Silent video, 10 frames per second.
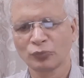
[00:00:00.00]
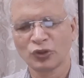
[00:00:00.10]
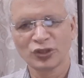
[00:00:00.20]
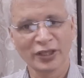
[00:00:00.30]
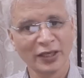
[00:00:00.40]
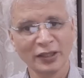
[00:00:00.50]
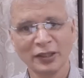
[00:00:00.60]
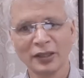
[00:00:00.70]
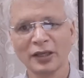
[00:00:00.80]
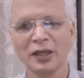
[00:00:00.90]
10.
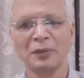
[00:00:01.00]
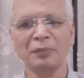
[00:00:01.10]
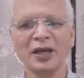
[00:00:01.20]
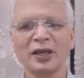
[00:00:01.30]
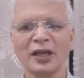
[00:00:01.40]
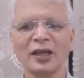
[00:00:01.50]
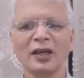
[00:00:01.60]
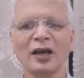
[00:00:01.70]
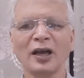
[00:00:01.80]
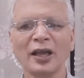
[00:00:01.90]
Maintain
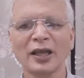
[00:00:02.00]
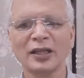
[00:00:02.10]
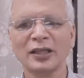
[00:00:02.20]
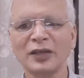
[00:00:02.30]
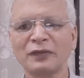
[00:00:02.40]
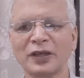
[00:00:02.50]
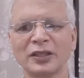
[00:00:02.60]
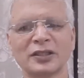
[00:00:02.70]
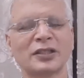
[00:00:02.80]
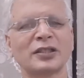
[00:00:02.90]
a healthy
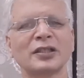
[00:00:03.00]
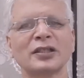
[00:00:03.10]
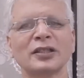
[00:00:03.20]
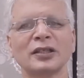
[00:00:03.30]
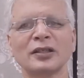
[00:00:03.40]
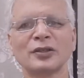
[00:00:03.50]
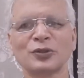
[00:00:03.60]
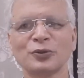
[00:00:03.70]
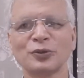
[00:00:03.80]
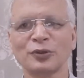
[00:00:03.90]
weight.
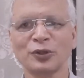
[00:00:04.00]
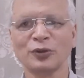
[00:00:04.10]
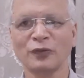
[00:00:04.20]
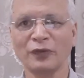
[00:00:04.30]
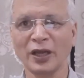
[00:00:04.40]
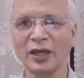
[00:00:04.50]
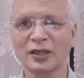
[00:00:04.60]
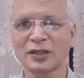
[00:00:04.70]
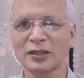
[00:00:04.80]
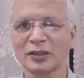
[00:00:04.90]
So your
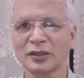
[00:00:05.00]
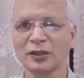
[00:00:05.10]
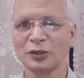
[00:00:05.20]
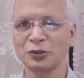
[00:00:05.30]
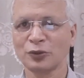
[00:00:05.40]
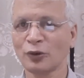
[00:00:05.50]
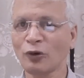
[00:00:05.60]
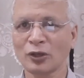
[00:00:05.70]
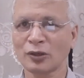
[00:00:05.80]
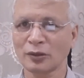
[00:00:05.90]
weight should not
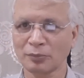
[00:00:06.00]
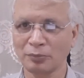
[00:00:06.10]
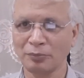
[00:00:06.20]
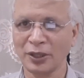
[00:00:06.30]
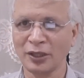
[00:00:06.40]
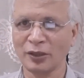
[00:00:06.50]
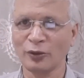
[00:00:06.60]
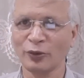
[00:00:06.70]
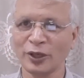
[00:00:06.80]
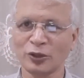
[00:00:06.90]
be
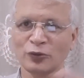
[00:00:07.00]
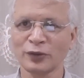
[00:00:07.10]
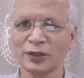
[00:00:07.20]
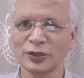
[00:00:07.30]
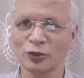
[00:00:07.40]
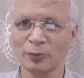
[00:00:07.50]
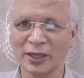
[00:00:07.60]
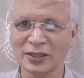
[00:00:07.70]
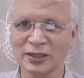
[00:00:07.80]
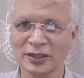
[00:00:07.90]
going towards
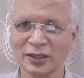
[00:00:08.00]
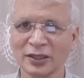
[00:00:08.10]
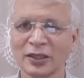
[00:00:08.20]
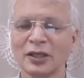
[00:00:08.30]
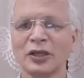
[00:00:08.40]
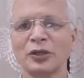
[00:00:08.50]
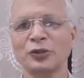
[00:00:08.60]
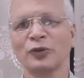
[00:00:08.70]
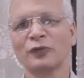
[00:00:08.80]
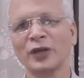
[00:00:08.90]
obesity.
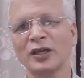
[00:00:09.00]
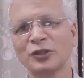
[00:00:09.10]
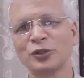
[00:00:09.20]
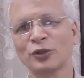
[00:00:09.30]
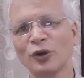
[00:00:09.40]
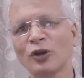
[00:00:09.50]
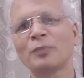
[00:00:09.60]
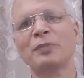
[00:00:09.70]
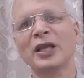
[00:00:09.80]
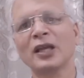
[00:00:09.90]
Your weight should
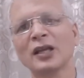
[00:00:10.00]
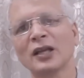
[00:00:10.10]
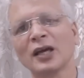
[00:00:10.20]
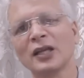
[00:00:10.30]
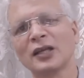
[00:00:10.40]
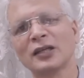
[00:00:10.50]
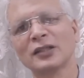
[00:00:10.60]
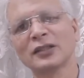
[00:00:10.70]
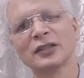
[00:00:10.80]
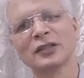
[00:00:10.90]
not be
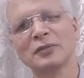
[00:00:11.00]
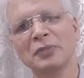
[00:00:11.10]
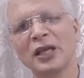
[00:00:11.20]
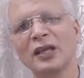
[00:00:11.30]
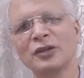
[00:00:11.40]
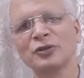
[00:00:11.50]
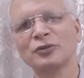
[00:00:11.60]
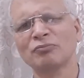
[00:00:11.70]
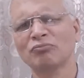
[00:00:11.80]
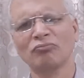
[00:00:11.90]
like making
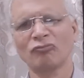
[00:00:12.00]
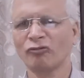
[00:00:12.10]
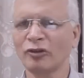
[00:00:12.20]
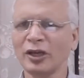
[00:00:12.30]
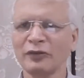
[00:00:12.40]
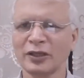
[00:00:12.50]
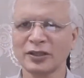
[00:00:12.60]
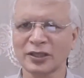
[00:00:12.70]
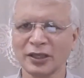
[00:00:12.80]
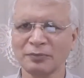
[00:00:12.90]
you very
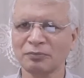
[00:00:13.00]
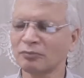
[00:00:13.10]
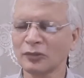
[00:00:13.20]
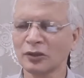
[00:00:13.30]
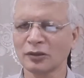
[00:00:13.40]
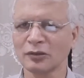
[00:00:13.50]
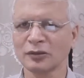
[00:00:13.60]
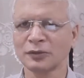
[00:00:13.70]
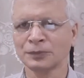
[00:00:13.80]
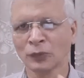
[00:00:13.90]
slim.
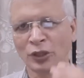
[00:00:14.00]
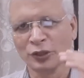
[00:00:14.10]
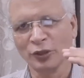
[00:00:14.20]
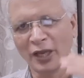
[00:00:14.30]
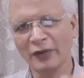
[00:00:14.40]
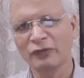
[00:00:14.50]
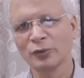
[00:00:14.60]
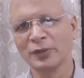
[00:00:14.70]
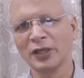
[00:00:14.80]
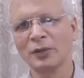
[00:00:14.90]
No. You have to
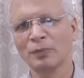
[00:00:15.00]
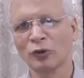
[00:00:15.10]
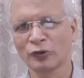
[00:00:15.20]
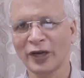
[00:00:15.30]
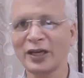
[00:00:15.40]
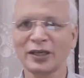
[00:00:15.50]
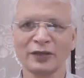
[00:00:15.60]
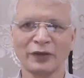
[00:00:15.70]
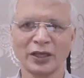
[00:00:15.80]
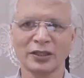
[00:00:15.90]
be moderate
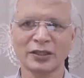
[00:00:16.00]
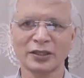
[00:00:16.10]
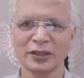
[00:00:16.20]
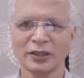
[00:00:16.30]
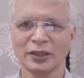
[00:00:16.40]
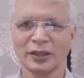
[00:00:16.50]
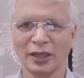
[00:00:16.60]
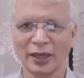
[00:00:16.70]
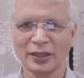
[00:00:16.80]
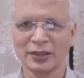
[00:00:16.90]
in weight,
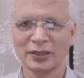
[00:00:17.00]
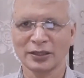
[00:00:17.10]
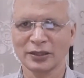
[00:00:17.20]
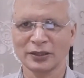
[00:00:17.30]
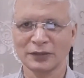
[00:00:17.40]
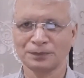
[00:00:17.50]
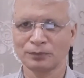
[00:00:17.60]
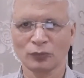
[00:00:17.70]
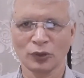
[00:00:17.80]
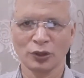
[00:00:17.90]
and
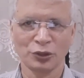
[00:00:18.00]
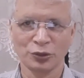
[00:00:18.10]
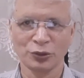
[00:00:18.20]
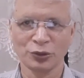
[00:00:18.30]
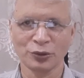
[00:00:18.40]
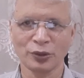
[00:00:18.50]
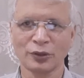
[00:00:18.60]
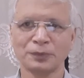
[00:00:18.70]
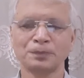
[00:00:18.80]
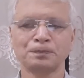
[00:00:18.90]
you should
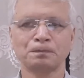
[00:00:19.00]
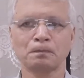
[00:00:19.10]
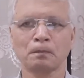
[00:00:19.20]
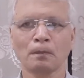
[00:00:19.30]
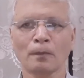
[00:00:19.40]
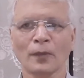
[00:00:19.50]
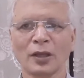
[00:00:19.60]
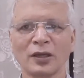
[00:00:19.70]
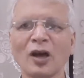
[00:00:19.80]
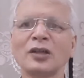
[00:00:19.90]

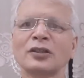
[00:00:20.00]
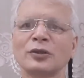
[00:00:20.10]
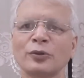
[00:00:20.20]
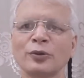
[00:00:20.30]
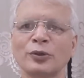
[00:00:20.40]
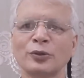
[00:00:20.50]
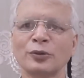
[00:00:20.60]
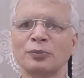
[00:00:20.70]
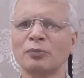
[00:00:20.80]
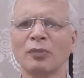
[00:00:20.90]
not go
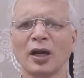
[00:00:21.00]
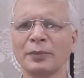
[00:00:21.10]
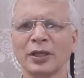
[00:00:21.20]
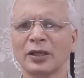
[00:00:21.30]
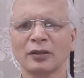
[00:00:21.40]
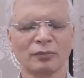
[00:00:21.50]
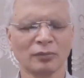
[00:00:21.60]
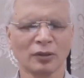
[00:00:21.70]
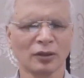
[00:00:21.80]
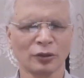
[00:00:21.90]
to, I mean,
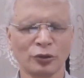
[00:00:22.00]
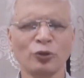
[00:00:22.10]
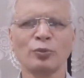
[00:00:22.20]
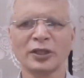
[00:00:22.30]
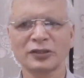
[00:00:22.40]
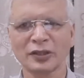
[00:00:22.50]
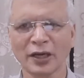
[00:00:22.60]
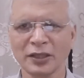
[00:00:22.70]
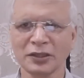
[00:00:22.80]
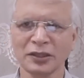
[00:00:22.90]
too much
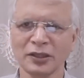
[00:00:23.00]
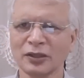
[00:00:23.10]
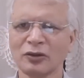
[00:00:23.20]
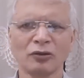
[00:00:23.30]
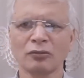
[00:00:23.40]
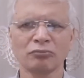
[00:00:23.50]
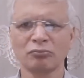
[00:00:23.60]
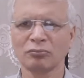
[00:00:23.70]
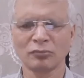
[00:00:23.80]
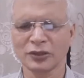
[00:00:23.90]
dieting or
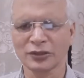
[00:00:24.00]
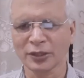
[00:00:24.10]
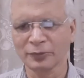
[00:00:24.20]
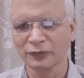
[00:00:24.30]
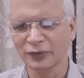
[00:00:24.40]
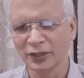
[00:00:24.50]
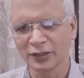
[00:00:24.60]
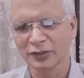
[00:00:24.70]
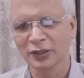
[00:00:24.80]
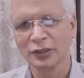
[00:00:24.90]
this type of
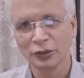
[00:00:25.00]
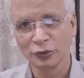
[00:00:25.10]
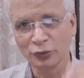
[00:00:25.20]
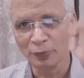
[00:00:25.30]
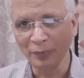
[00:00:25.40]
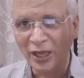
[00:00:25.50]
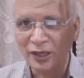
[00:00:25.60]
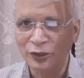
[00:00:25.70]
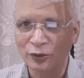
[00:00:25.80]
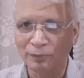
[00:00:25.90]
things to
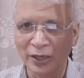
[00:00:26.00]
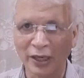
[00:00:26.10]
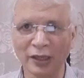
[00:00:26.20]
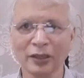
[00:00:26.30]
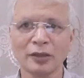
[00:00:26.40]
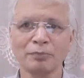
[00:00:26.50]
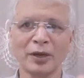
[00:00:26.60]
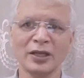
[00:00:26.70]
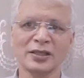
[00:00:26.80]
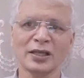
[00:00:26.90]
make your brain
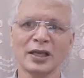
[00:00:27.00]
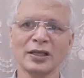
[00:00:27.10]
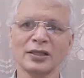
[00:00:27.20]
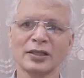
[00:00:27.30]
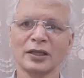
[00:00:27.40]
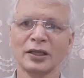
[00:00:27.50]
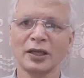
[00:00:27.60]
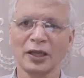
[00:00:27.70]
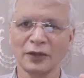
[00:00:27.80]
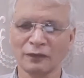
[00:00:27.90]
cells
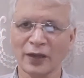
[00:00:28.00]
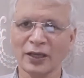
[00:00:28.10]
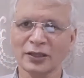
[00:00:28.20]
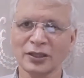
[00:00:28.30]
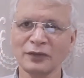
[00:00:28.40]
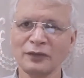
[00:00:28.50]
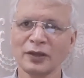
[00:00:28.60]
effective,